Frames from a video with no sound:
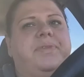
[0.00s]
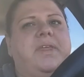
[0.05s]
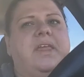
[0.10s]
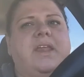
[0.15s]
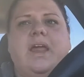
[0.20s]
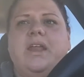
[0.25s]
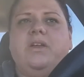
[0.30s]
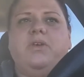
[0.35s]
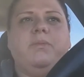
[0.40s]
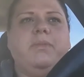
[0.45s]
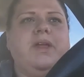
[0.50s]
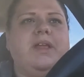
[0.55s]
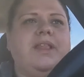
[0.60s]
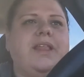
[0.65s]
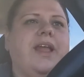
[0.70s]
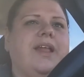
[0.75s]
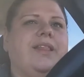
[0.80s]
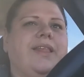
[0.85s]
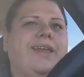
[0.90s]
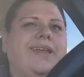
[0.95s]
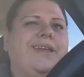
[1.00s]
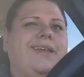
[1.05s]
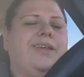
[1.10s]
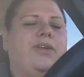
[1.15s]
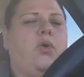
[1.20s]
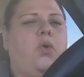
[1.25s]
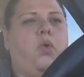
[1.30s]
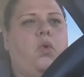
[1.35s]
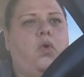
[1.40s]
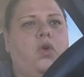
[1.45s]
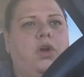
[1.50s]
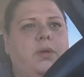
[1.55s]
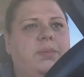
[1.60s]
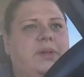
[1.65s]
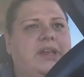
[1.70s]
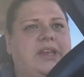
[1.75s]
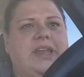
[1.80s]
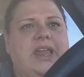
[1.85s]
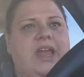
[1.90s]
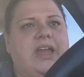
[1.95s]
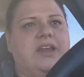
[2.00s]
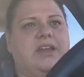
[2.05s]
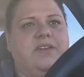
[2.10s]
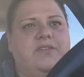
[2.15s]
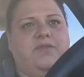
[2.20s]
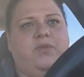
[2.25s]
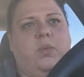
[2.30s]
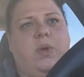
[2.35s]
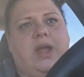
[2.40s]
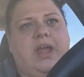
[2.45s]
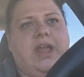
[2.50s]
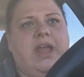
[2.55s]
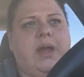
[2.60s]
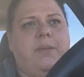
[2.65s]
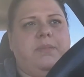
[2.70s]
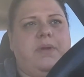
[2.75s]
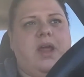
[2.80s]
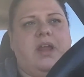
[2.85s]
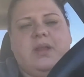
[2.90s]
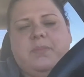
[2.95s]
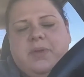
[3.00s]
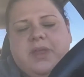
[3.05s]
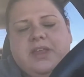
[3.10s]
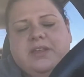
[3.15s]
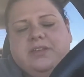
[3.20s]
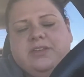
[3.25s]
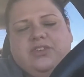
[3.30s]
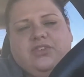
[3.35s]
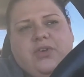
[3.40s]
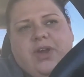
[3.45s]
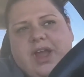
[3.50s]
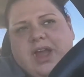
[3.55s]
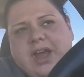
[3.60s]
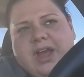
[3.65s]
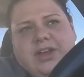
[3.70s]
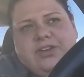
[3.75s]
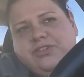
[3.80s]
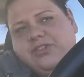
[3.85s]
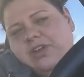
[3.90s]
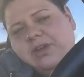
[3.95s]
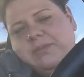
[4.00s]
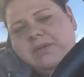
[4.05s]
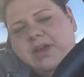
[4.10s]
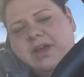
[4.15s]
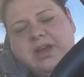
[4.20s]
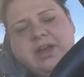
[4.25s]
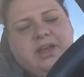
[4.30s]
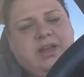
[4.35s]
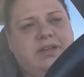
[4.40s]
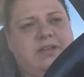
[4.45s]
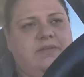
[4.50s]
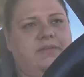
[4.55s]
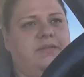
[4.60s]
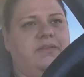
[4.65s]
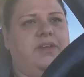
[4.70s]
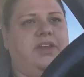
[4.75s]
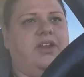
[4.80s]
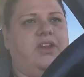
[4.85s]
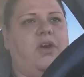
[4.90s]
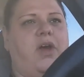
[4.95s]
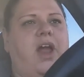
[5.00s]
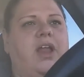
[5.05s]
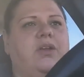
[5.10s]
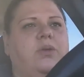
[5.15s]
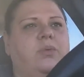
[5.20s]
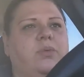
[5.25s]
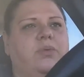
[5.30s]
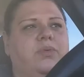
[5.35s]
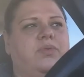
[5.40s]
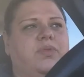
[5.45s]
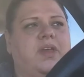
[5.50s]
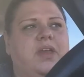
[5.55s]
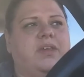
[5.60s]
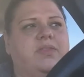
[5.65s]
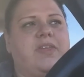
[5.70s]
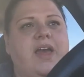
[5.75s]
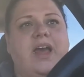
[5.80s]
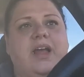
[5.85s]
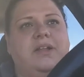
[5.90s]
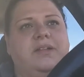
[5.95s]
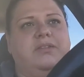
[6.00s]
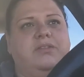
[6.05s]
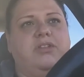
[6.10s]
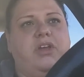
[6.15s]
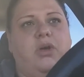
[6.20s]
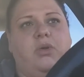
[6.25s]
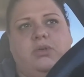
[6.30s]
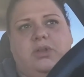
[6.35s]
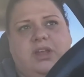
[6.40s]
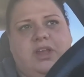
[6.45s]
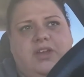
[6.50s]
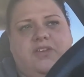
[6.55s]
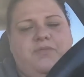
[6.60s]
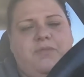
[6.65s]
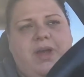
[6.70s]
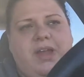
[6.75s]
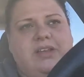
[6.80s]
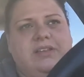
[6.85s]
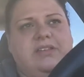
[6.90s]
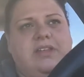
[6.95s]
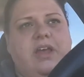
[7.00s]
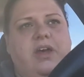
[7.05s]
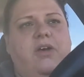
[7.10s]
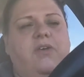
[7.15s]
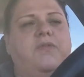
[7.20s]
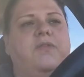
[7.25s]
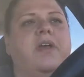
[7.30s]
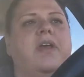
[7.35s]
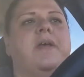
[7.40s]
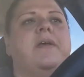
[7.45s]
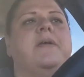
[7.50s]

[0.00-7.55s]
And I don't mean that like in a horribly negative way. I'm not a piece of trash. I'm not, I don't think that lowly of myself.